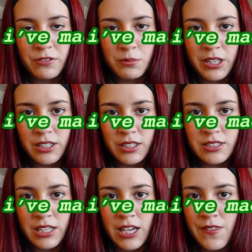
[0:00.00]
ever made in a
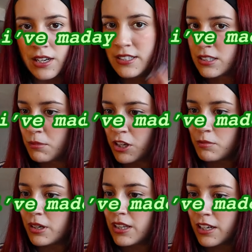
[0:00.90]
day and the least amount
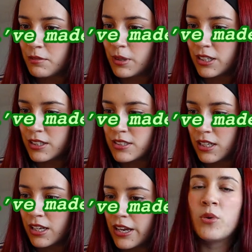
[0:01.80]
of money that I've made in a
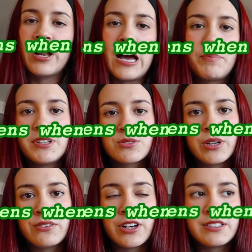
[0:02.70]
day, what happens
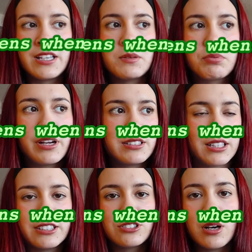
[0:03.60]
whenever I take breaks
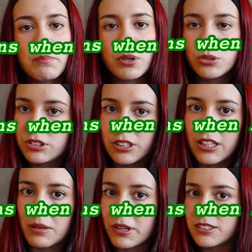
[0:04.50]
and I stop
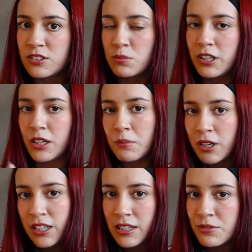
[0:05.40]
posting, am I still making
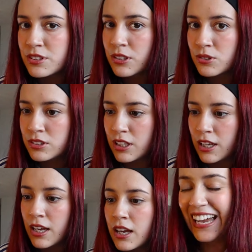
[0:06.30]
money every single
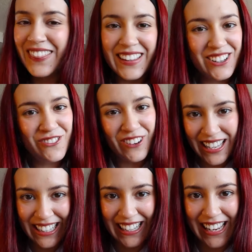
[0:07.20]
day? And then
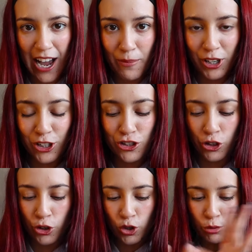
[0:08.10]
finally, I'm gonna
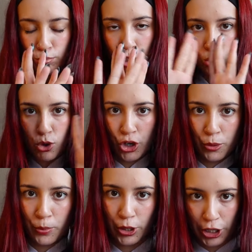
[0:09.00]
show you the big old
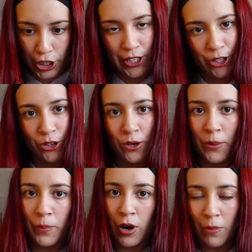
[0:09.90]
number that
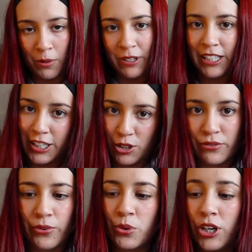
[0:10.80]
you're probably here
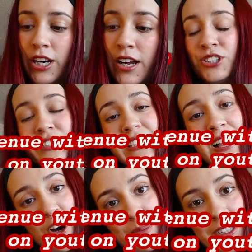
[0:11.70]
for, which is
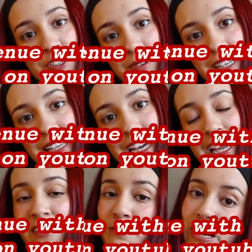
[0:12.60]
how much money I
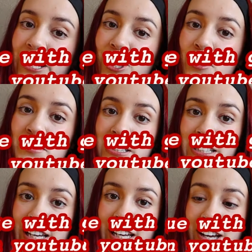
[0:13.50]
have made up to
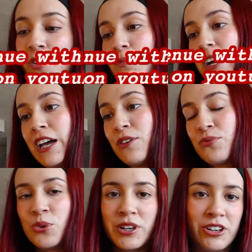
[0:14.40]
date with my
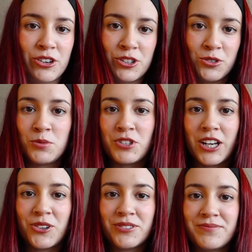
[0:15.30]
4-year YouTube
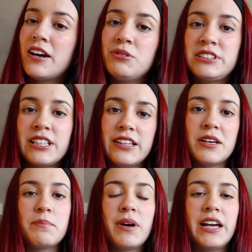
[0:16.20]
channel. I would say
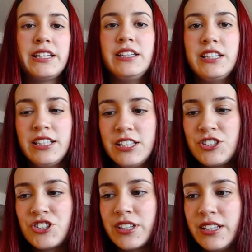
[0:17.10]
that my niche